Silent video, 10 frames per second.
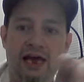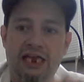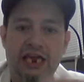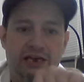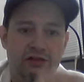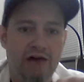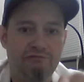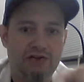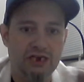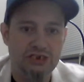King
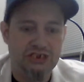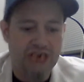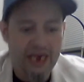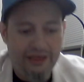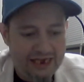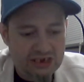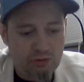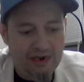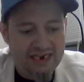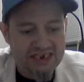Love, because this
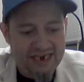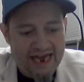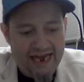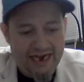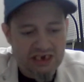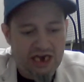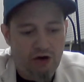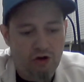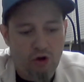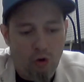one is an
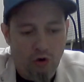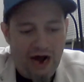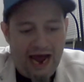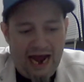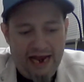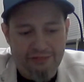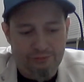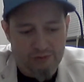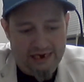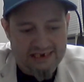Intel Core
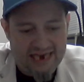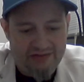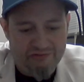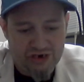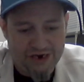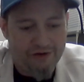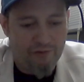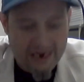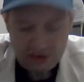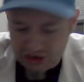i3 10th
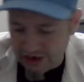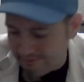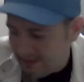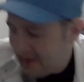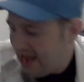generation.